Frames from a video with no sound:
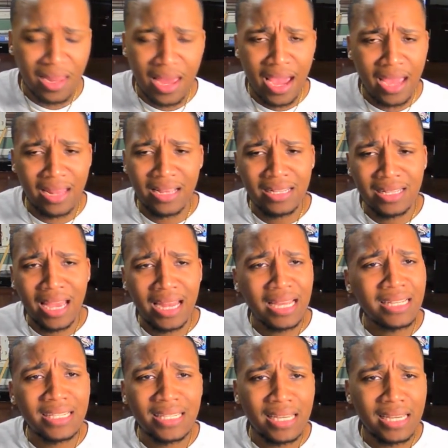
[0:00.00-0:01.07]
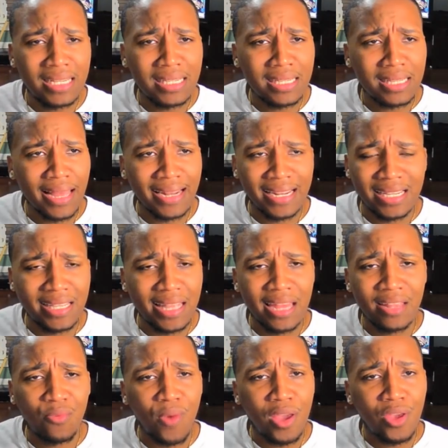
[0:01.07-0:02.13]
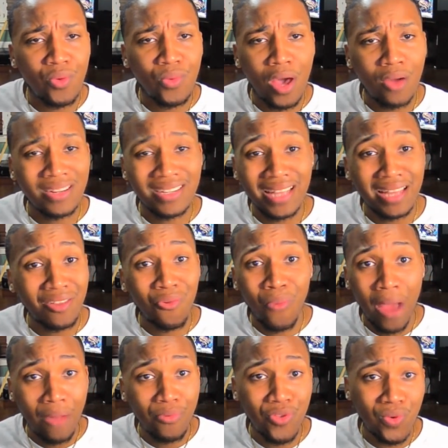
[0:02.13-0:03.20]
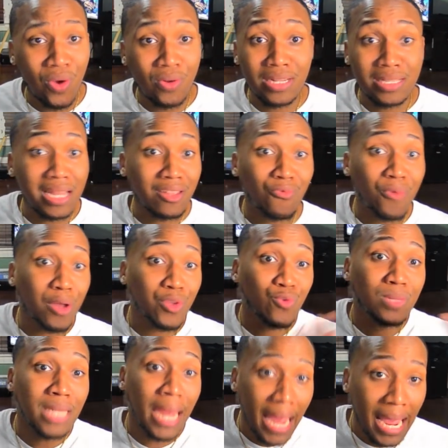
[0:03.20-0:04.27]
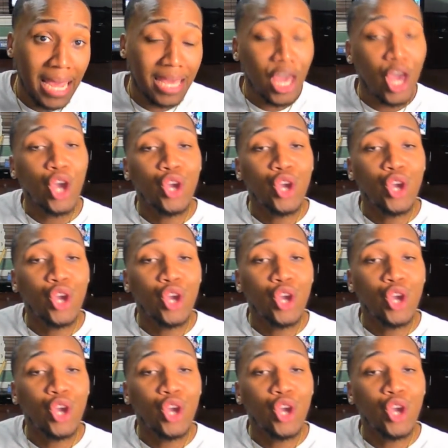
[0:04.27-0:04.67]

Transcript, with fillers: Like that's not it, sis. Like that's not the way you go. That's not the route you go. That's not the route you take.